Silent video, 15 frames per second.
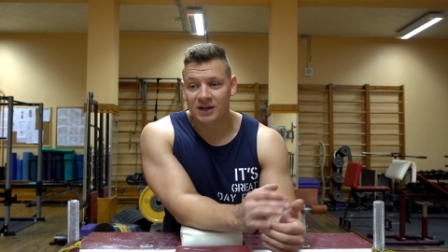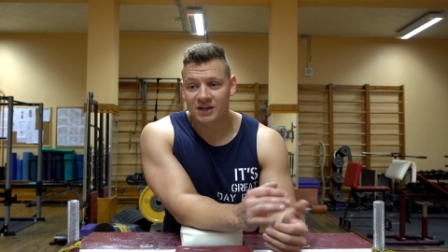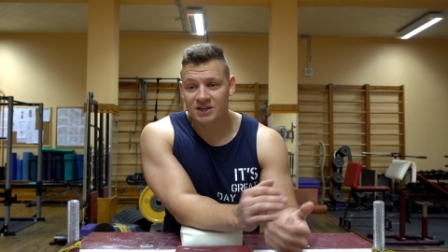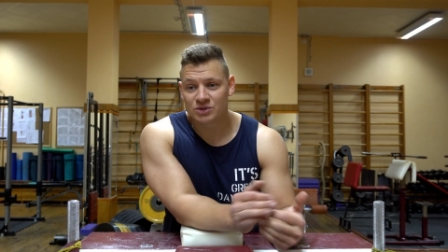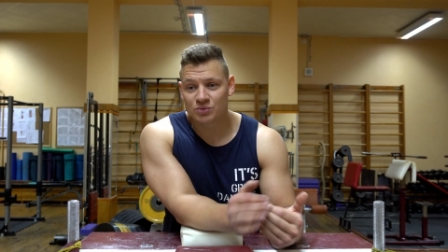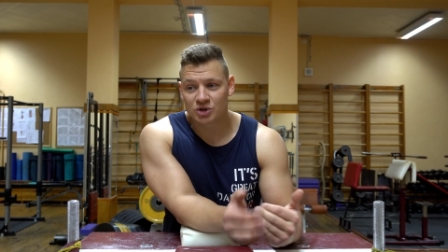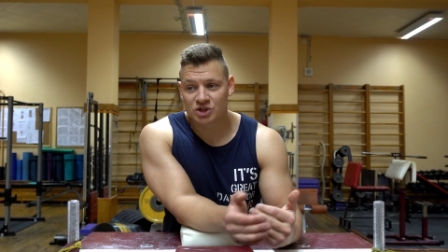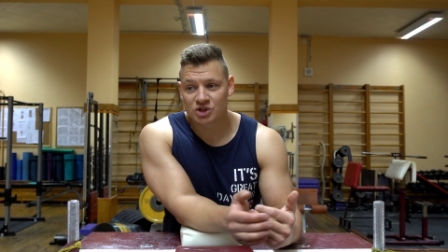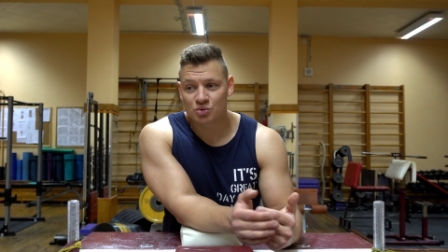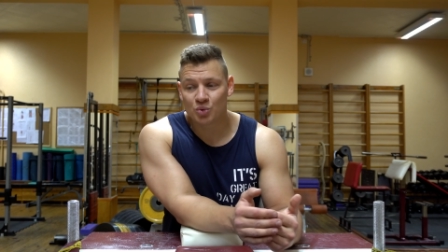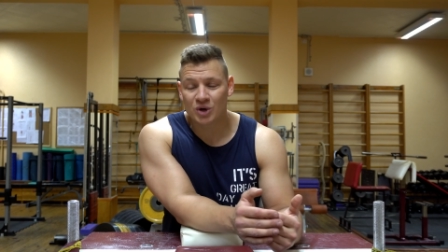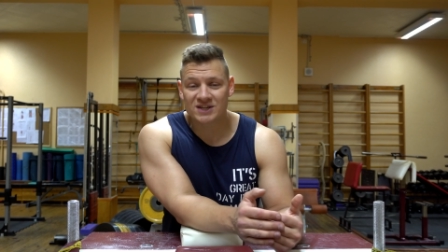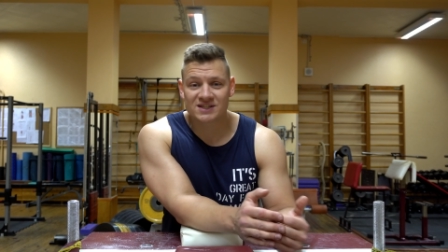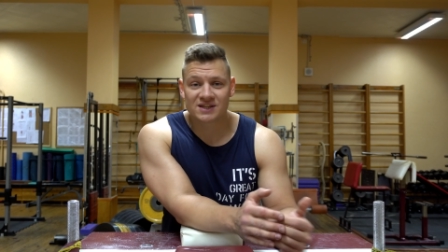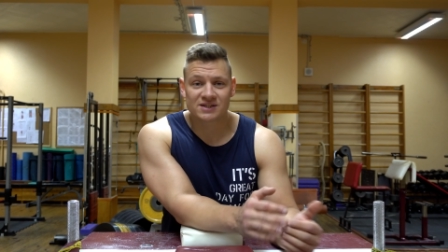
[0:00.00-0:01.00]
East versus
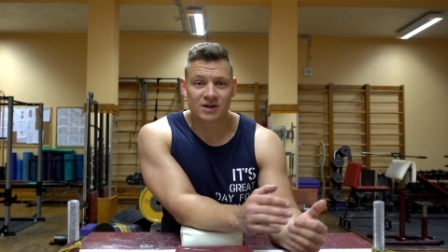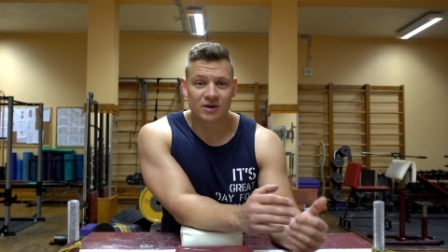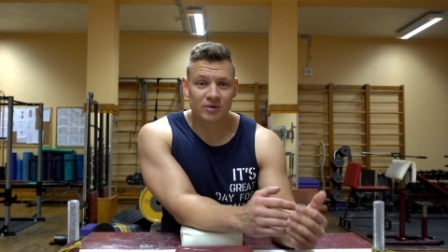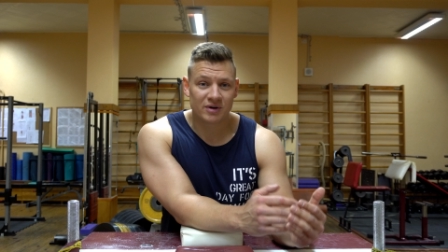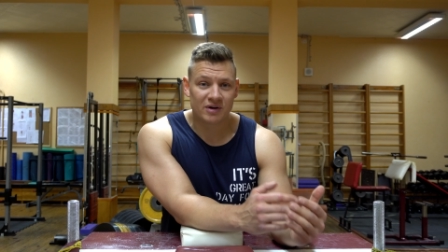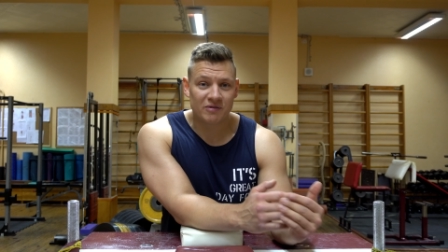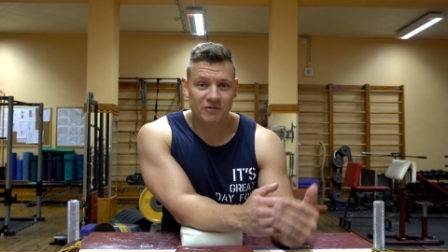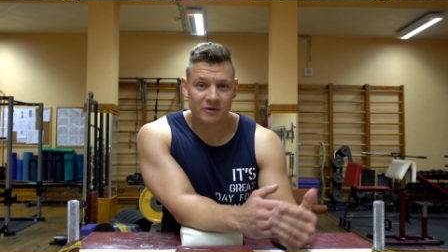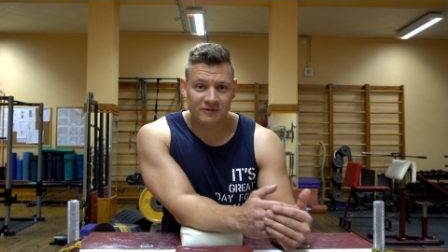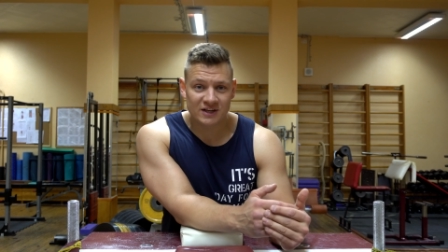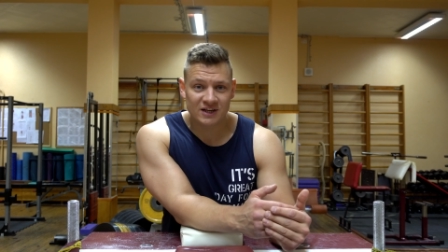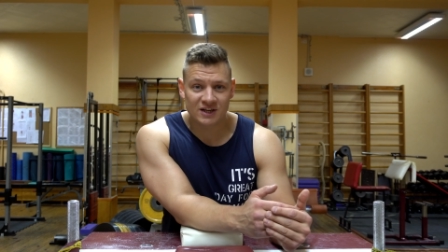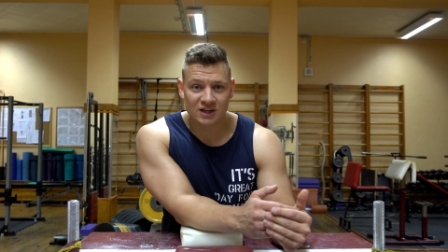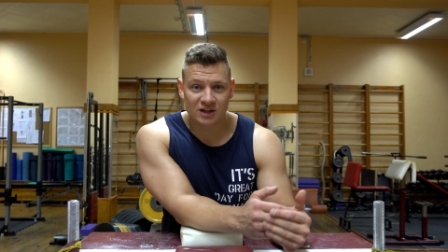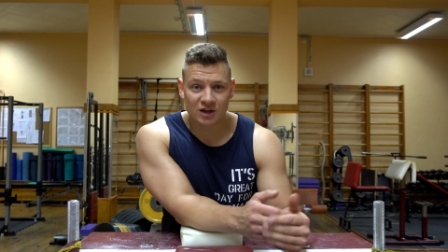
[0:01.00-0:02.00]
West has
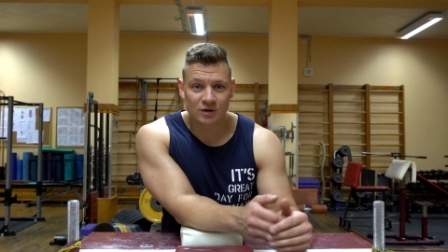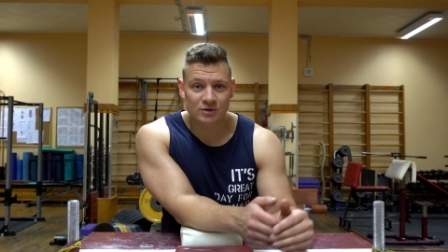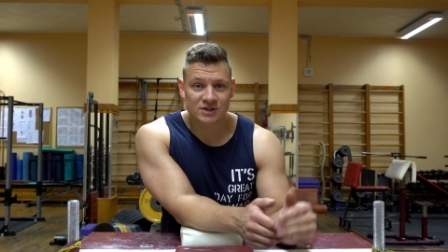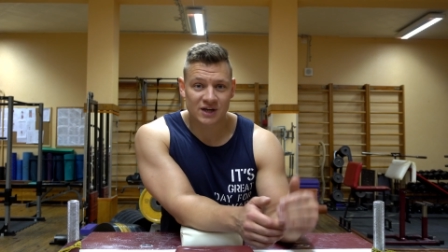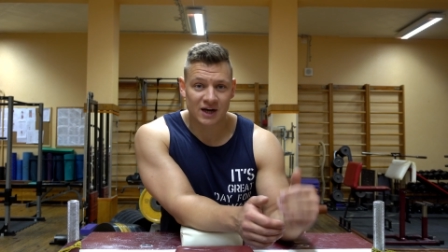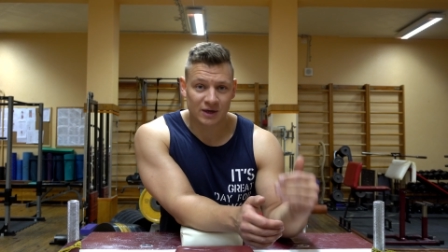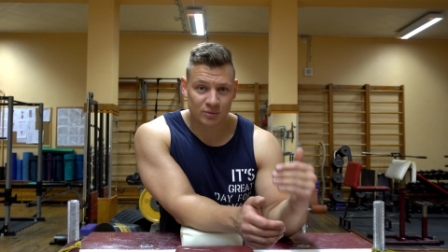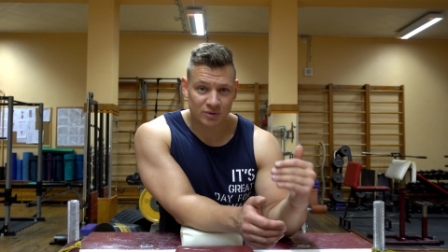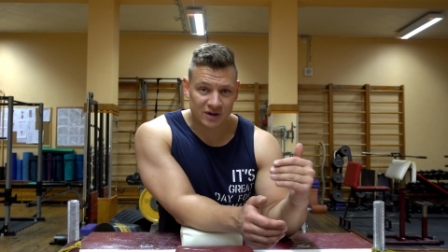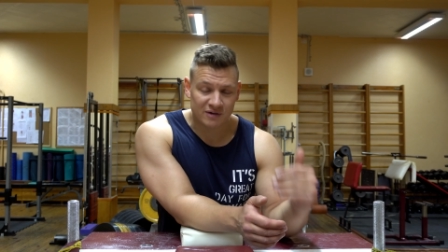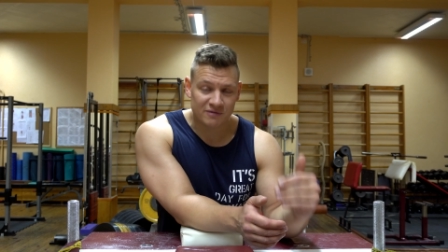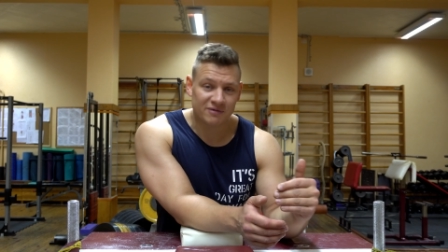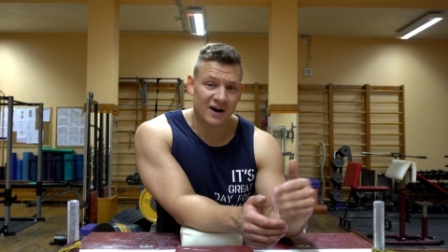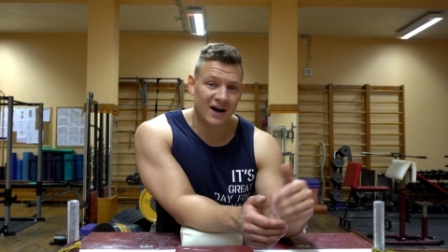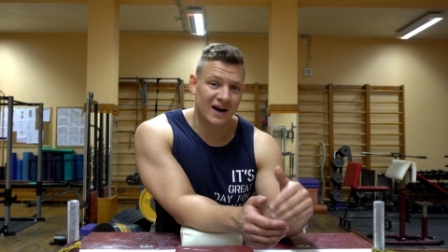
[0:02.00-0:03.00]
115 kilos,
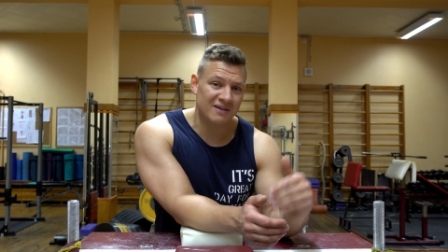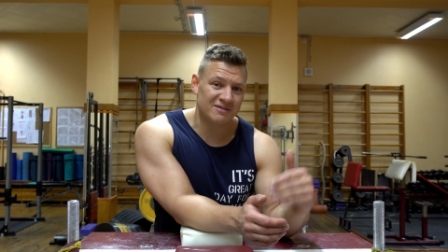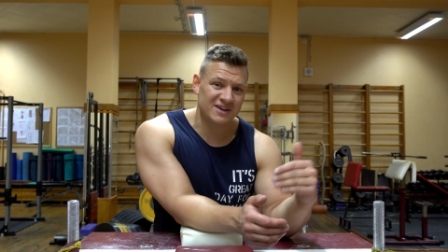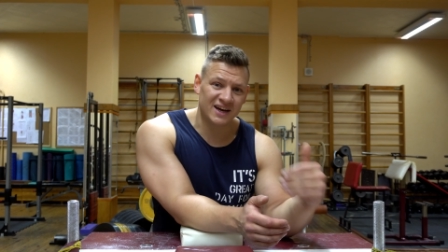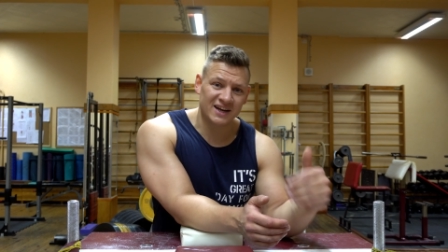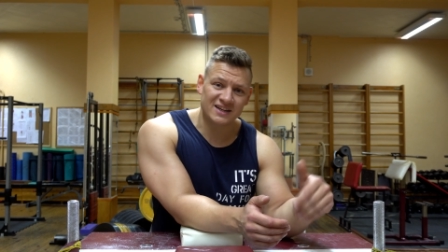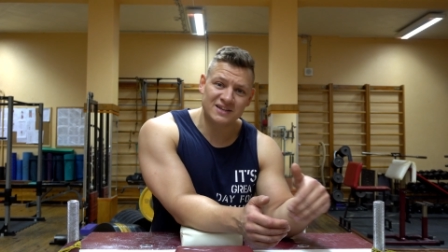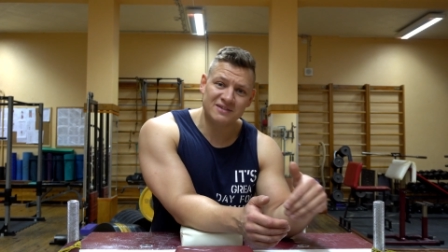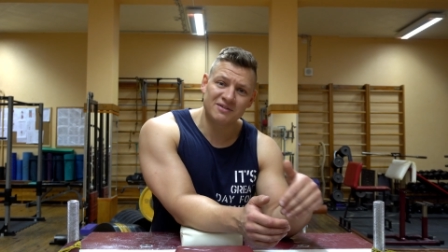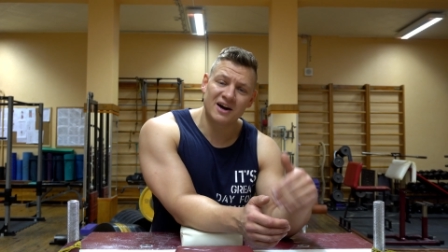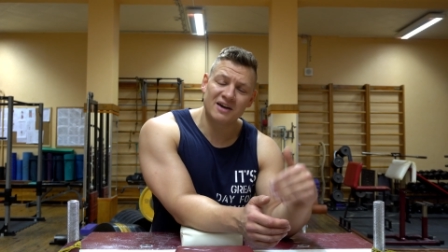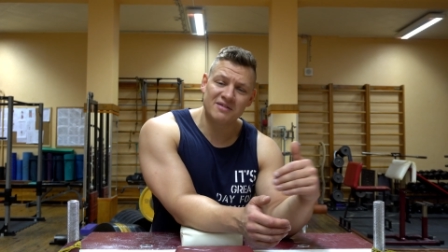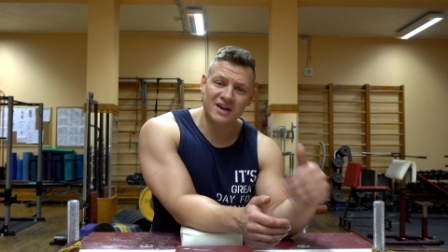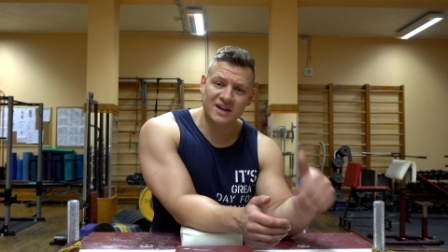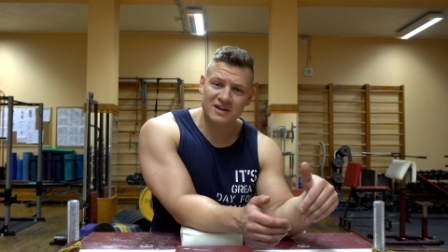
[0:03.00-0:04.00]
105,
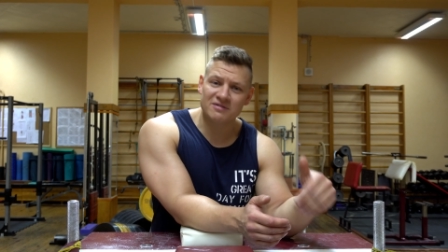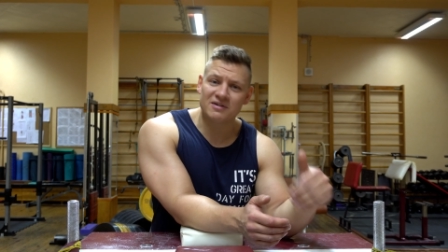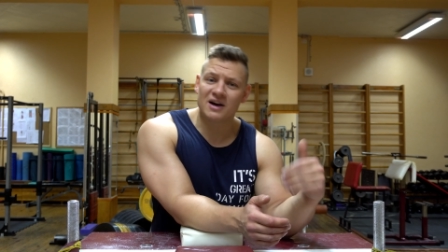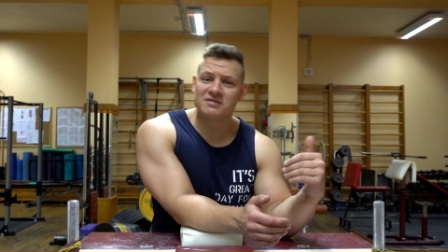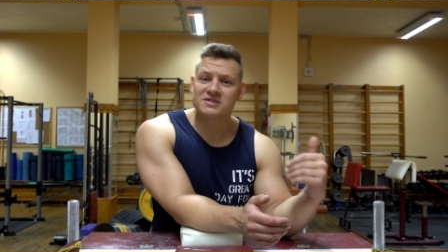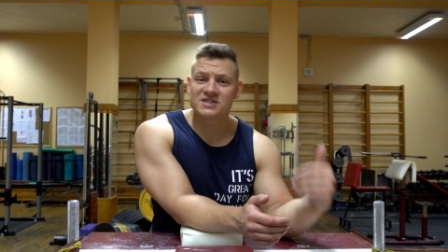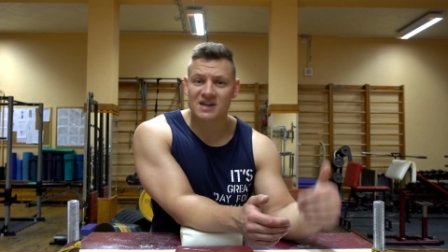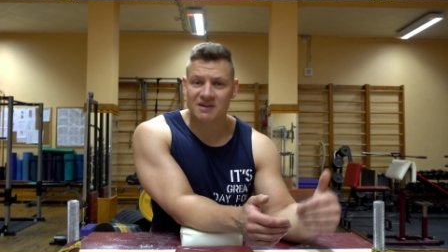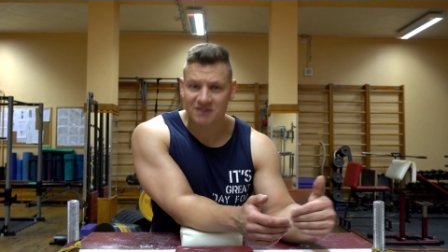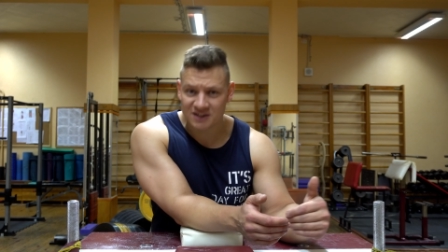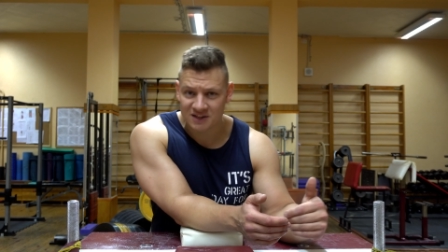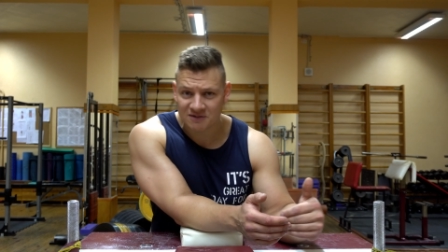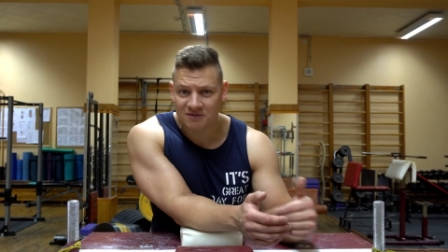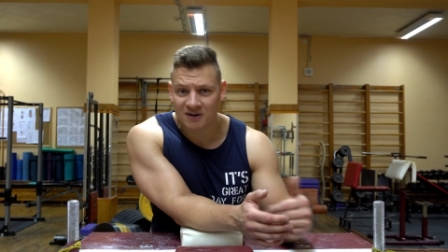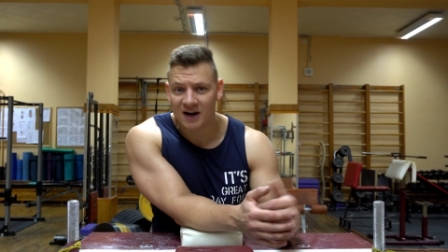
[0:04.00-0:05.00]
95, 85,
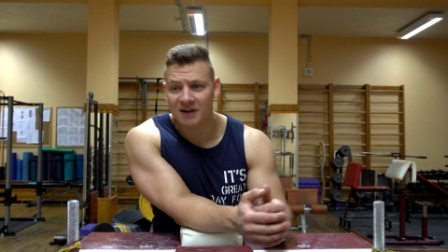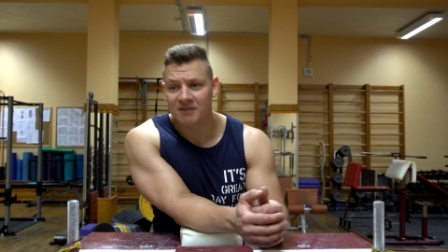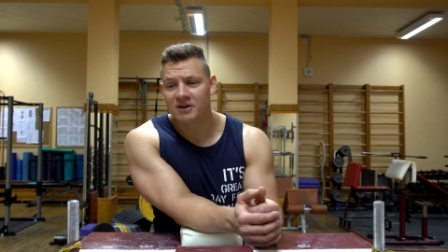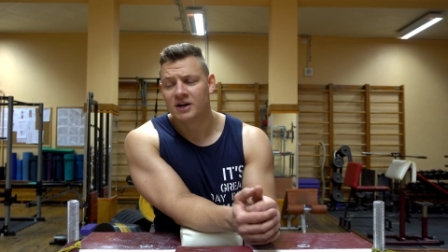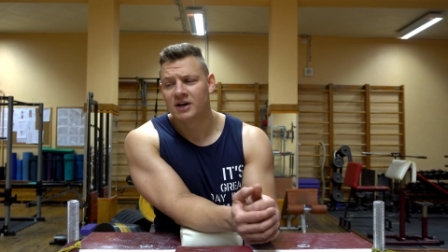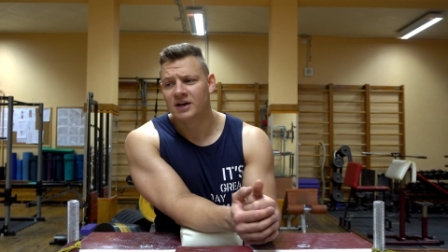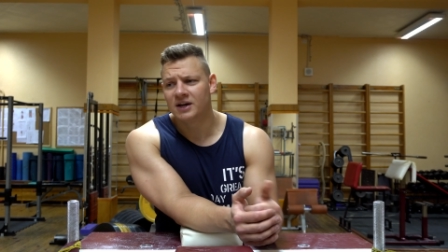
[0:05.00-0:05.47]
75,